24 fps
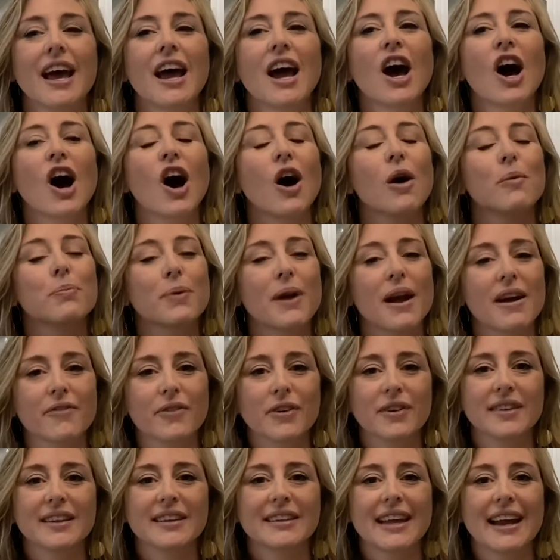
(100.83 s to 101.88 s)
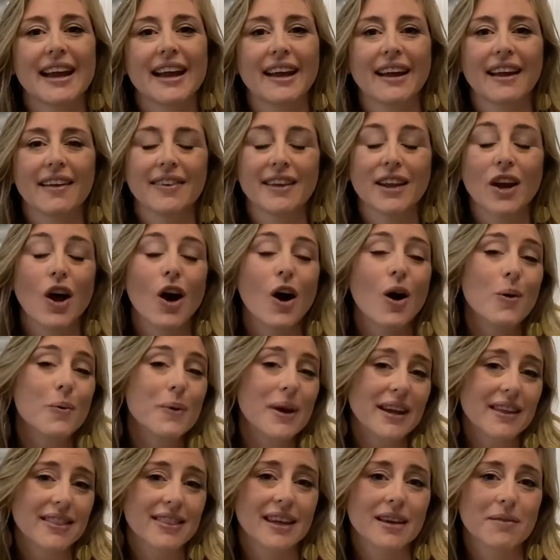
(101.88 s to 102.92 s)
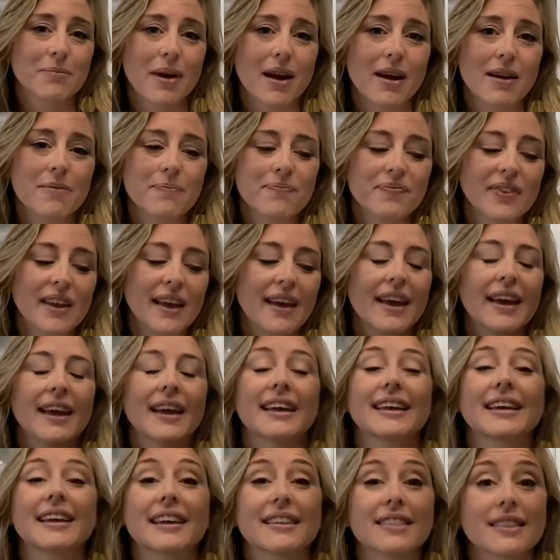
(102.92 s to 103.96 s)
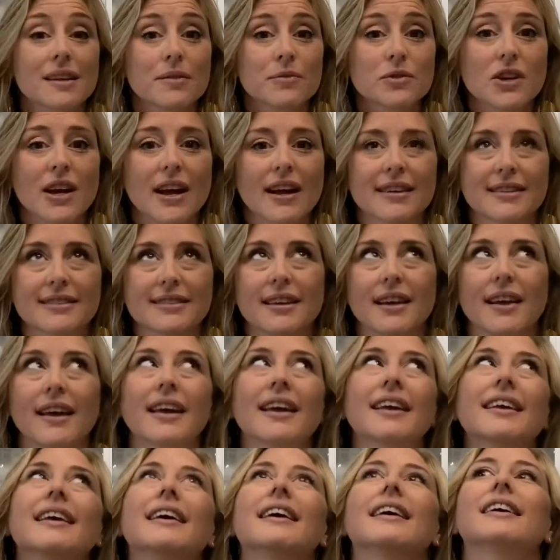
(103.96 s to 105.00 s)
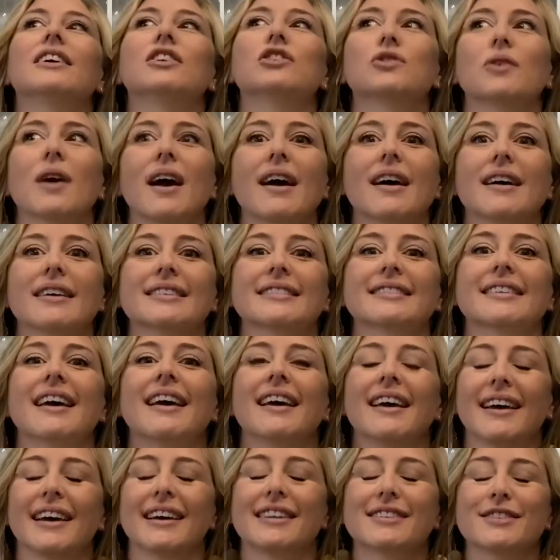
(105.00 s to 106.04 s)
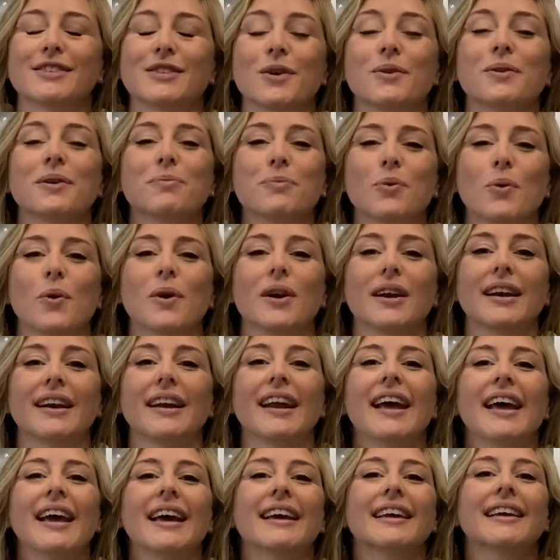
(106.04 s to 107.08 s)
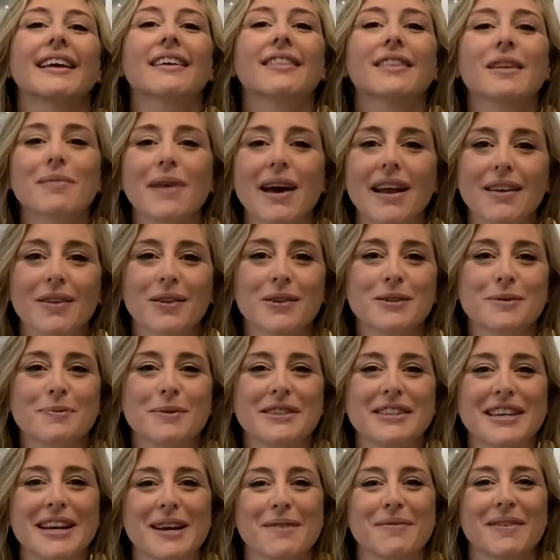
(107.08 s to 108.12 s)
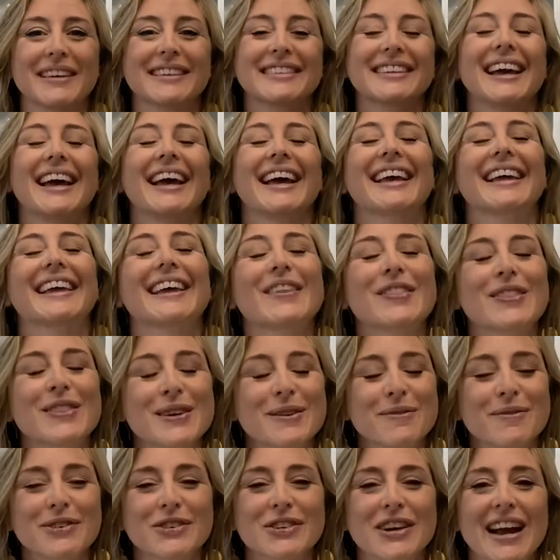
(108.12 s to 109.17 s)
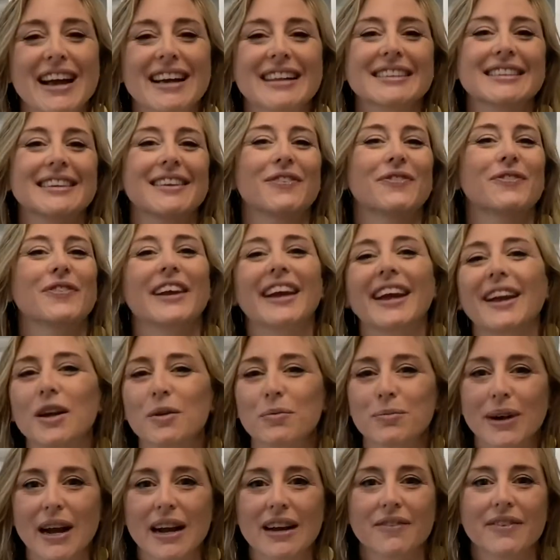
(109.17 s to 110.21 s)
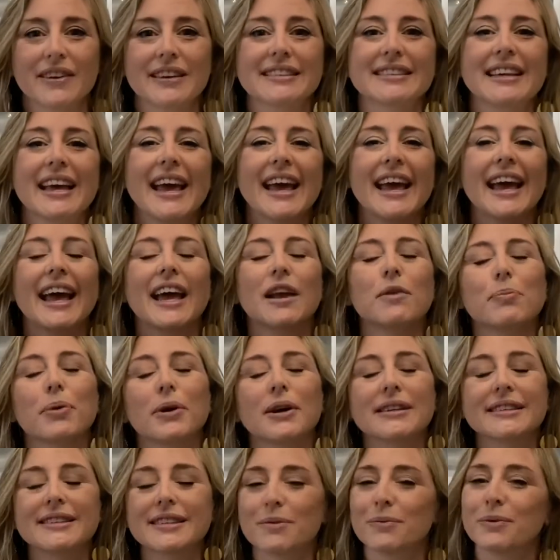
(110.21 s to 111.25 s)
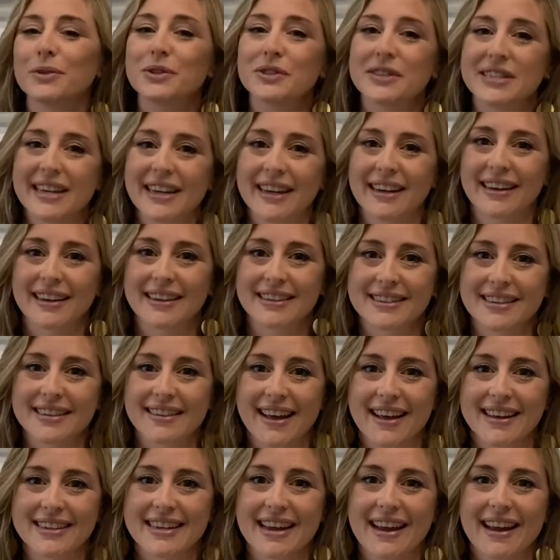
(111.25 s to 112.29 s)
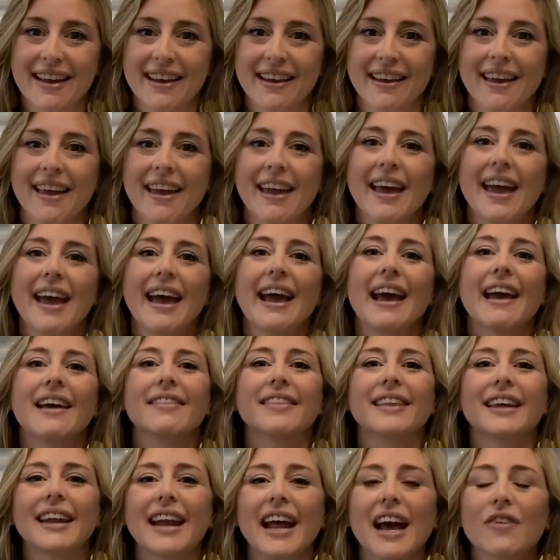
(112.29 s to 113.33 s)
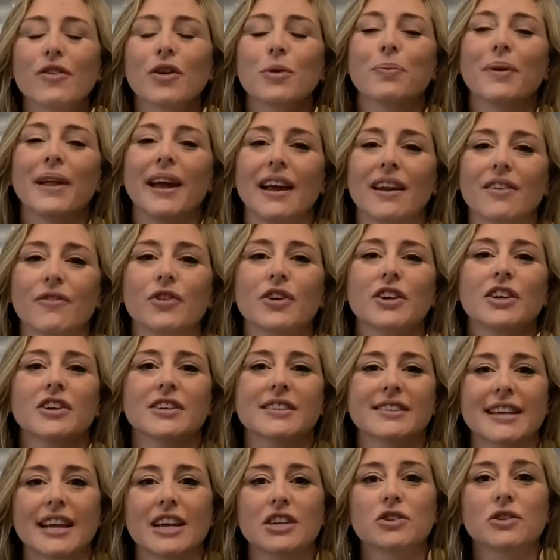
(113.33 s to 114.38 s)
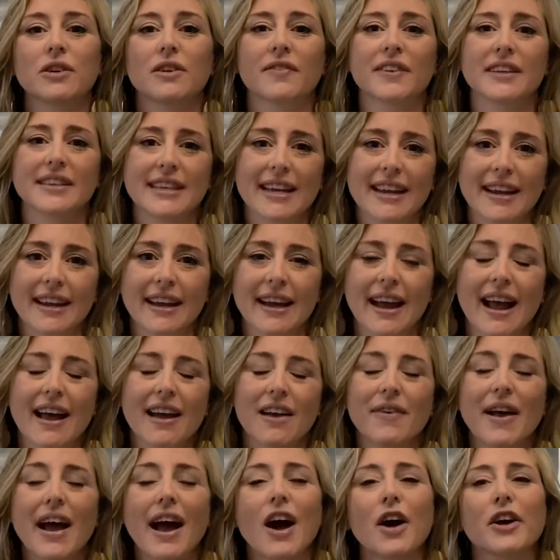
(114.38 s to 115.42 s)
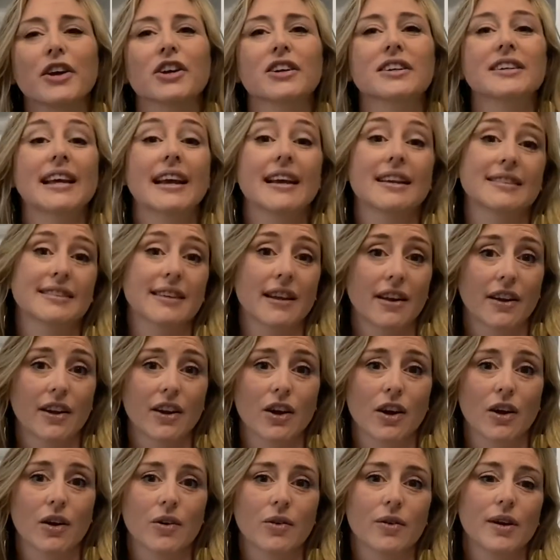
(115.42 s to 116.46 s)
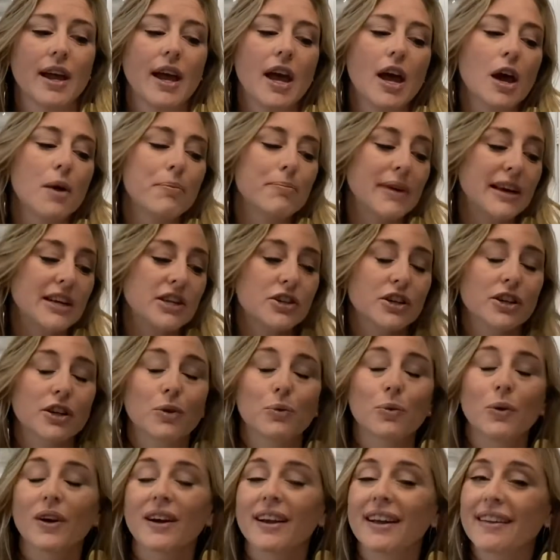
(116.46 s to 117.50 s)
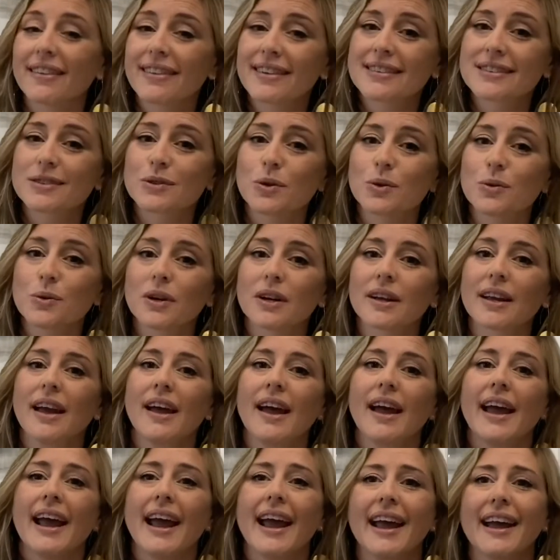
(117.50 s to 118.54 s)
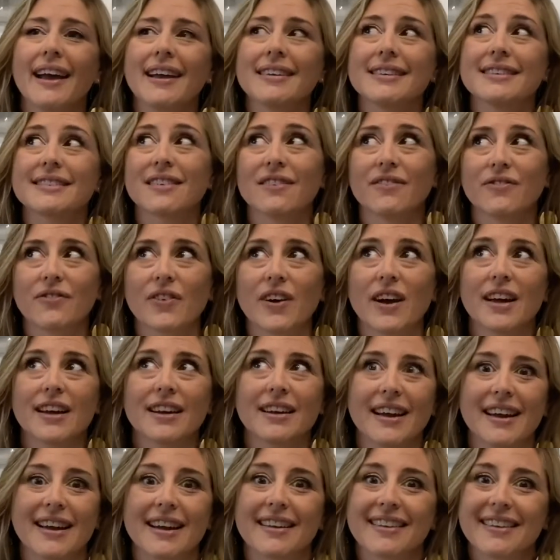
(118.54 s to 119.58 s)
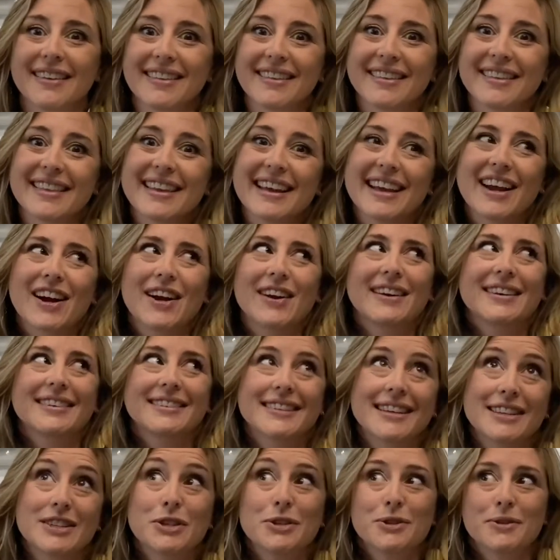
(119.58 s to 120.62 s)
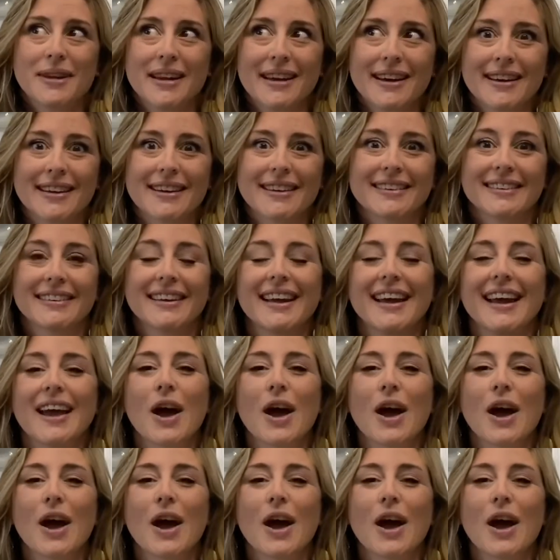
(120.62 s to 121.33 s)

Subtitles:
I'll prep for the day and then I'll wake them up, get them dressed. Get dressed. It's so important. Get them out of those pajamas, get them dressed, feed them breakfast, and put some routine into that day. And then have a plan for your schedule of the day of how your day is going to go. Make sure you work in the schoolwork and some fun in the areas that you can.